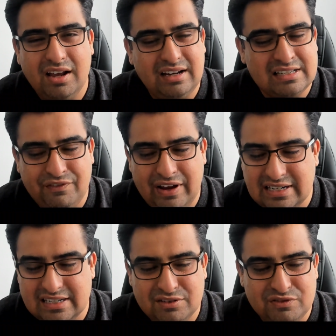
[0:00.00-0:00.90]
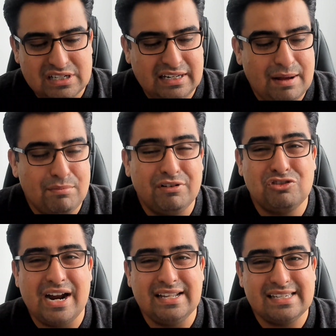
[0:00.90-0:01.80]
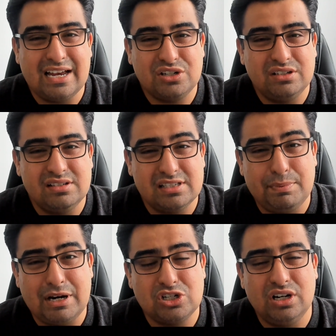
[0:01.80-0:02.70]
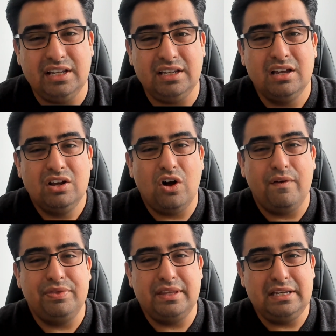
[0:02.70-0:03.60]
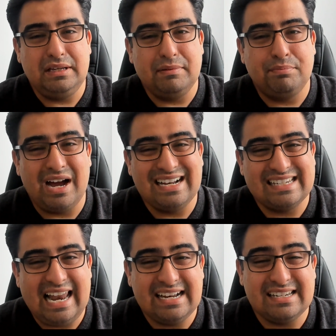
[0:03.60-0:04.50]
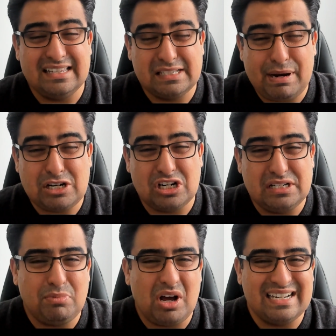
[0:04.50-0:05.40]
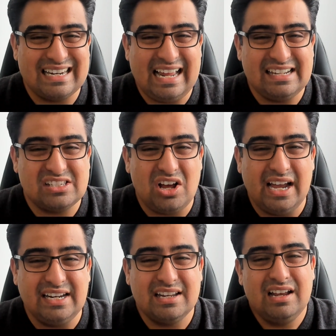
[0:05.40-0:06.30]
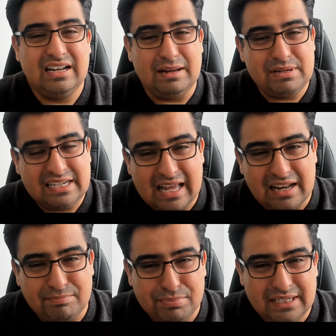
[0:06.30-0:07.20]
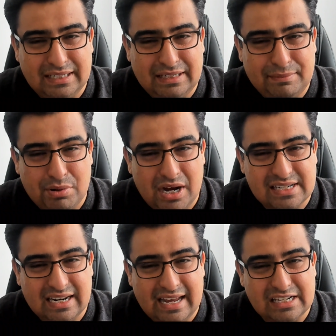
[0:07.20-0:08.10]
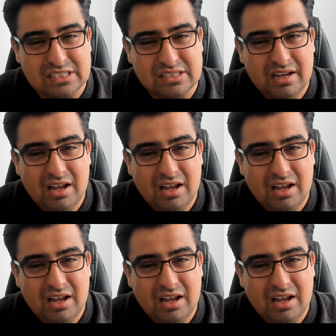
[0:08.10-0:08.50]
It's affected obviously a number of transactions, especially on the buy-to-let and the specialist buy-to-let side, limited company buy-to-lets,